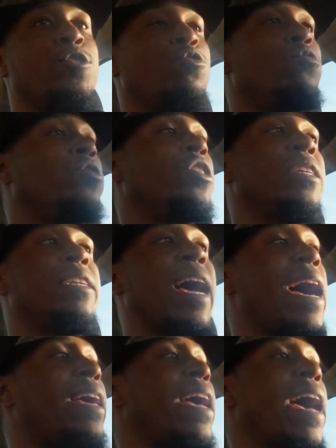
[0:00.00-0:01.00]
you should
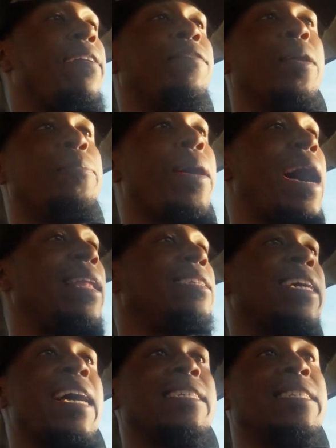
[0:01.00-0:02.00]
not have
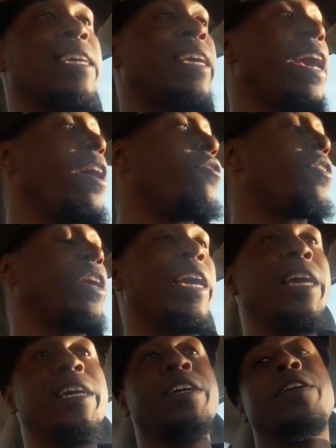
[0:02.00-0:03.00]
apologized to Gayle
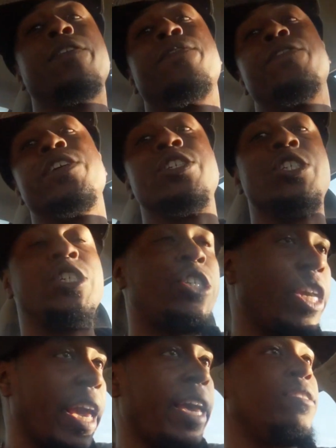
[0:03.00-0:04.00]
King for
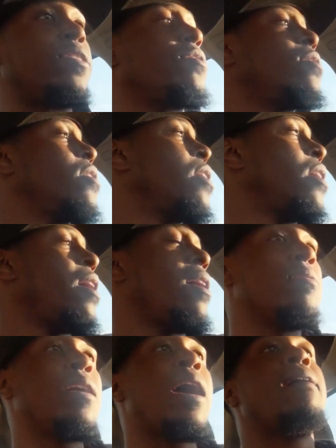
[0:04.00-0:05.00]
shit.
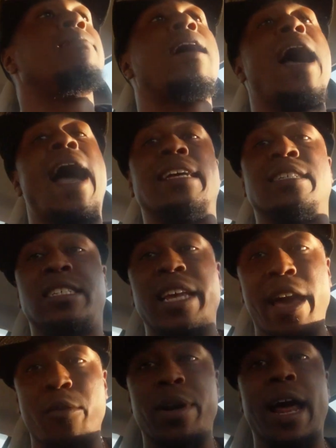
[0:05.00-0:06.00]
I
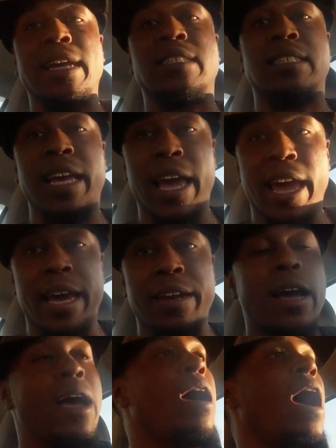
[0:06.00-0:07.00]
said what I said.
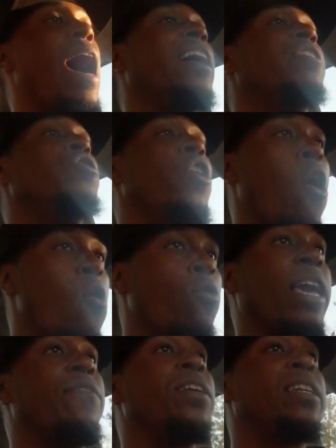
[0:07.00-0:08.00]
I
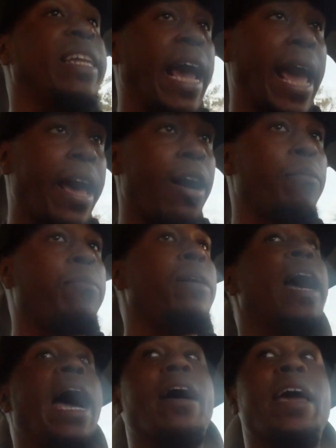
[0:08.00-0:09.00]
don't give a damn
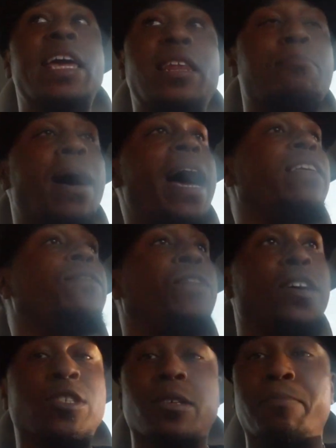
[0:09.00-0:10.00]
how anybody
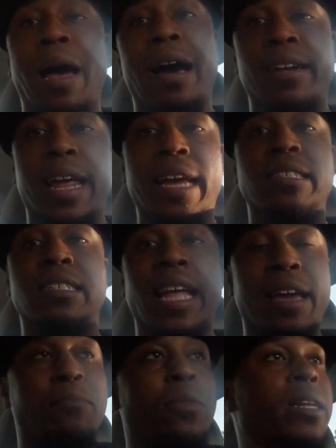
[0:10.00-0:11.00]
feels about that
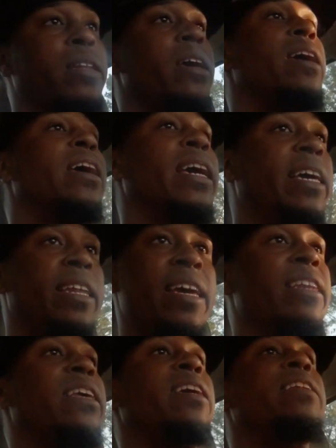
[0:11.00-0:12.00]
statement. He
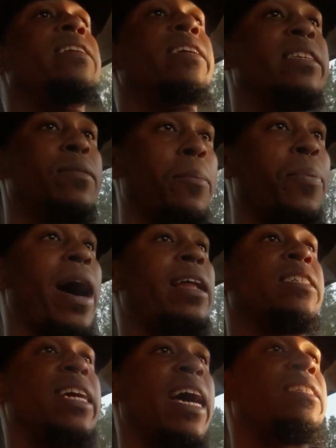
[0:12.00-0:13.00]
didn't need to
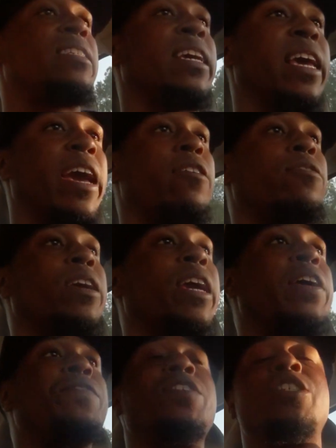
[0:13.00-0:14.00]
apologize to Gayle
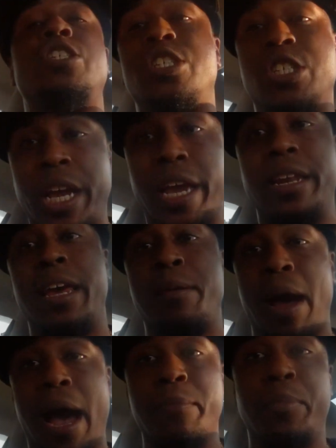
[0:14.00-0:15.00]
King for shit,
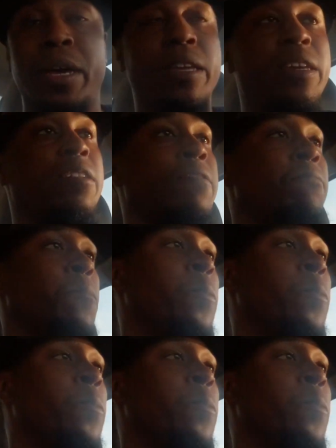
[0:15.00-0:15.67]
in my opinion.